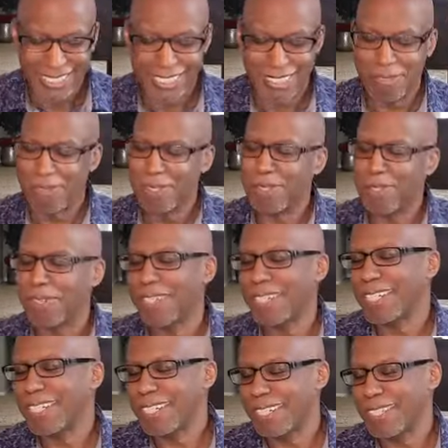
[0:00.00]
The, what do you call
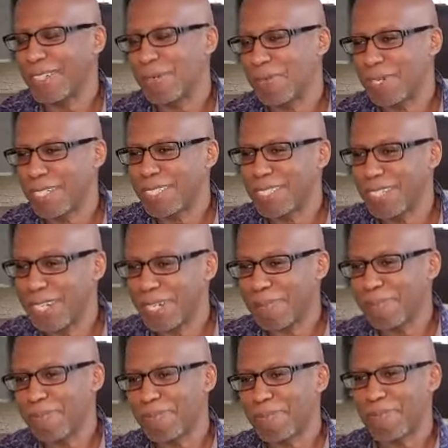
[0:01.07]
that again? A wind chime?
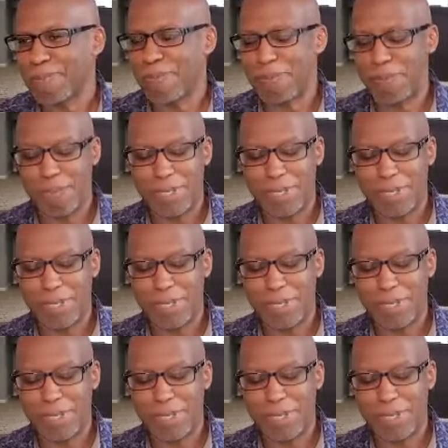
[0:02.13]
Wind chime.